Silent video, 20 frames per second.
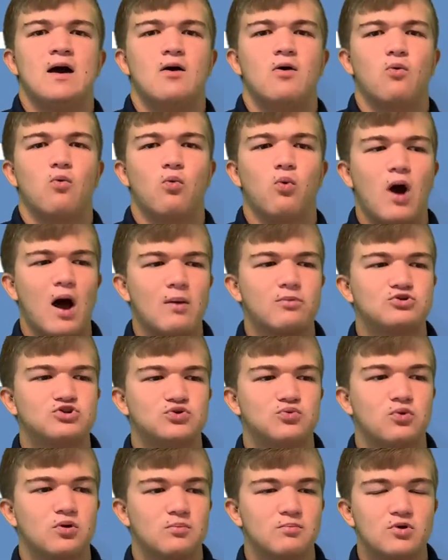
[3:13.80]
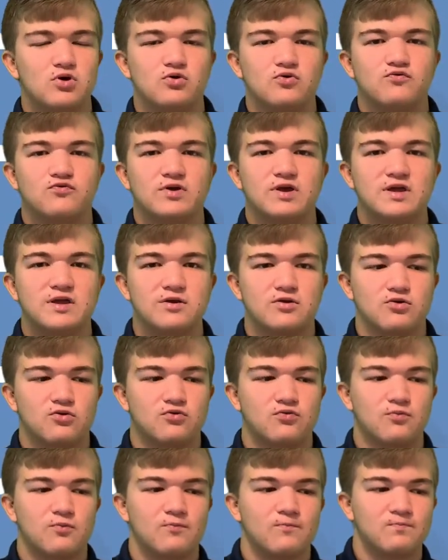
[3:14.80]
why would you want to move
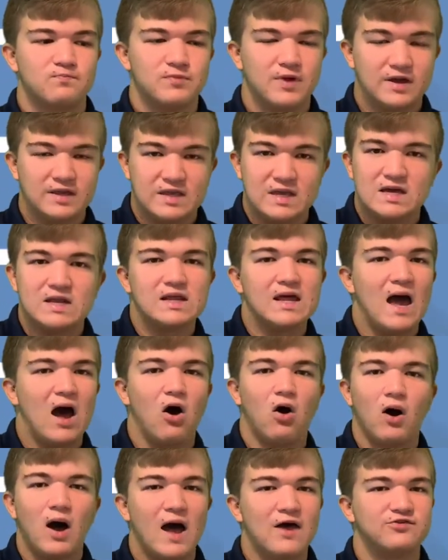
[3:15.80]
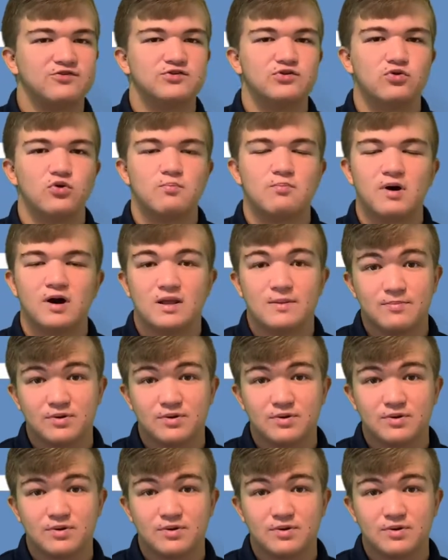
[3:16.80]
here? Again, it all has to do with money.